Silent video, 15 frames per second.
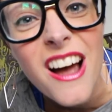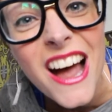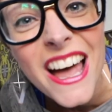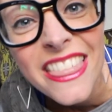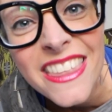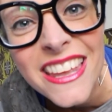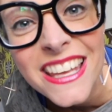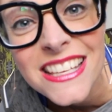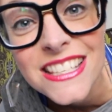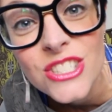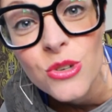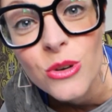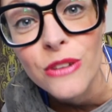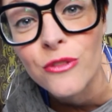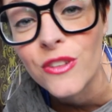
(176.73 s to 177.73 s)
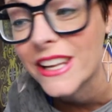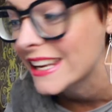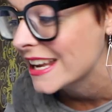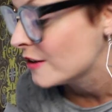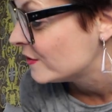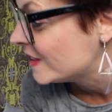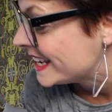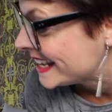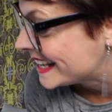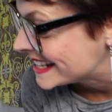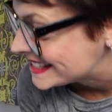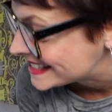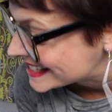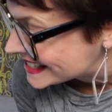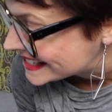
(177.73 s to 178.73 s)
I think he's joyful enough that he
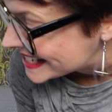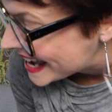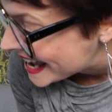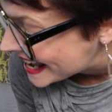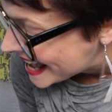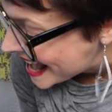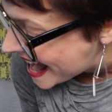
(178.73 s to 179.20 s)
gets to stay.